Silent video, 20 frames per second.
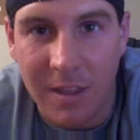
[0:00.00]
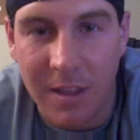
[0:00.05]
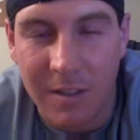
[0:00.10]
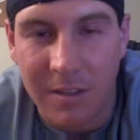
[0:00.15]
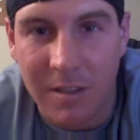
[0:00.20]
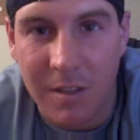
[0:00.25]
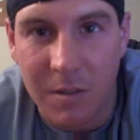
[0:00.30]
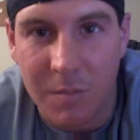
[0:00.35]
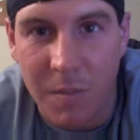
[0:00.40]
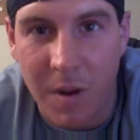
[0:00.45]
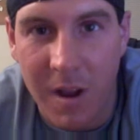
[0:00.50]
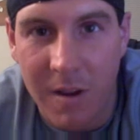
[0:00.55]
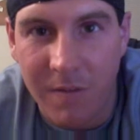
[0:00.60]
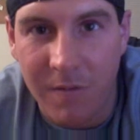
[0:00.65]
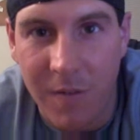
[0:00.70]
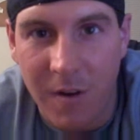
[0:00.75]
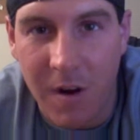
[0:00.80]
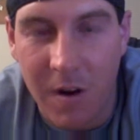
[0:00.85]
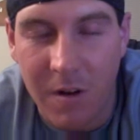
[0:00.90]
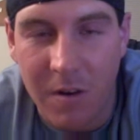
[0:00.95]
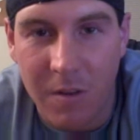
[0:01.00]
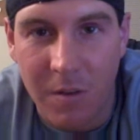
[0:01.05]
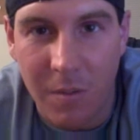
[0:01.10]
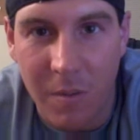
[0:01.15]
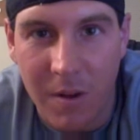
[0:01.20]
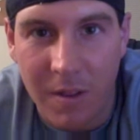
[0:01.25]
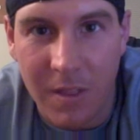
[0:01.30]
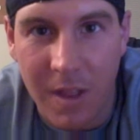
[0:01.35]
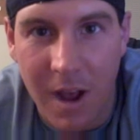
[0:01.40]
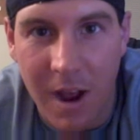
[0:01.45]
and this is by far the
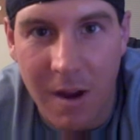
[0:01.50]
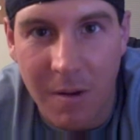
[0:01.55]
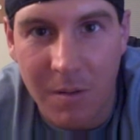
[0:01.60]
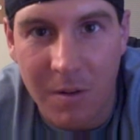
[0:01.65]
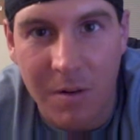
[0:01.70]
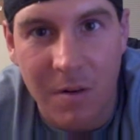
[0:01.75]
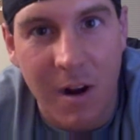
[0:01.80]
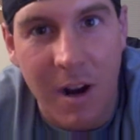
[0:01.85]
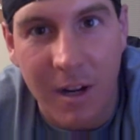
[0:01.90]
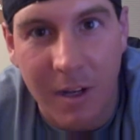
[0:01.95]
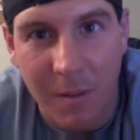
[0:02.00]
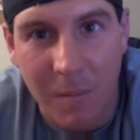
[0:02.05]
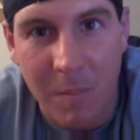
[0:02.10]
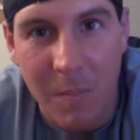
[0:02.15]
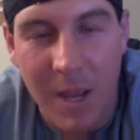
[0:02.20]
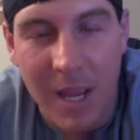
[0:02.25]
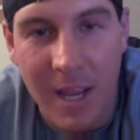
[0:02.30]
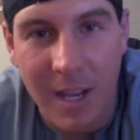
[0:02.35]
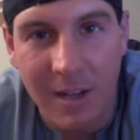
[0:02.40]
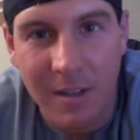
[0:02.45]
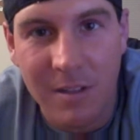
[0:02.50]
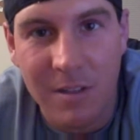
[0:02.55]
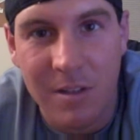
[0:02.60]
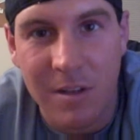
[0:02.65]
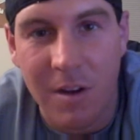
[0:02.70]
one that I would recommend.